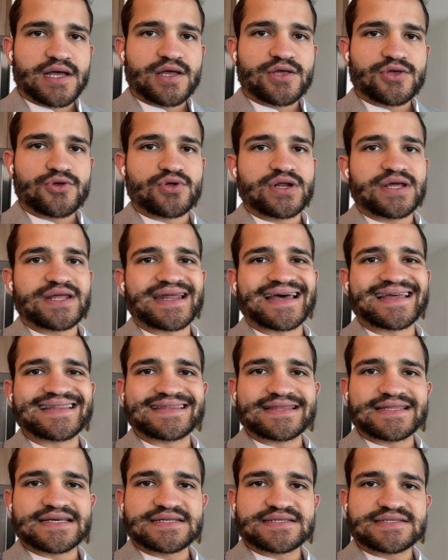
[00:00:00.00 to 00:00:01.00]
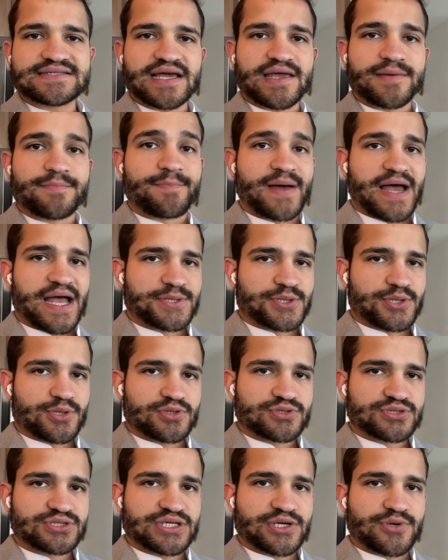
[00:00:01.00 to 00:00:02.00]
you need at least a
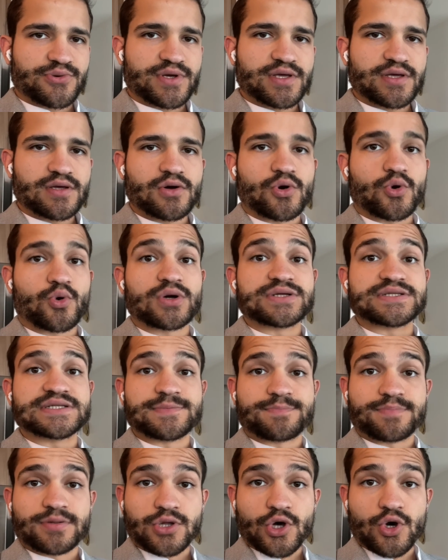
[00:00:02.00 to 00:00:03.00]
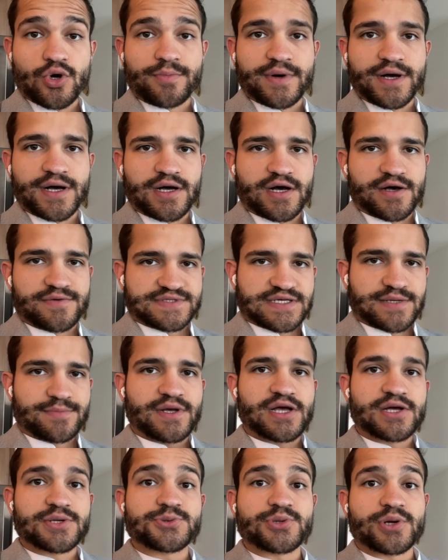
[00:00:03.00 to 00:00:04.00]
bachelor's degree or a diploma of some
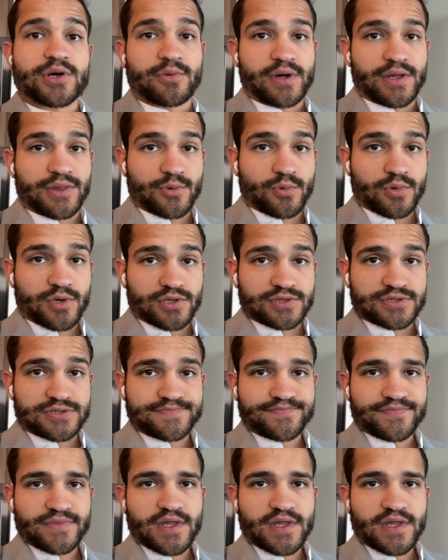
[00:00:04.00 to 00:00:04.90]
country around the world.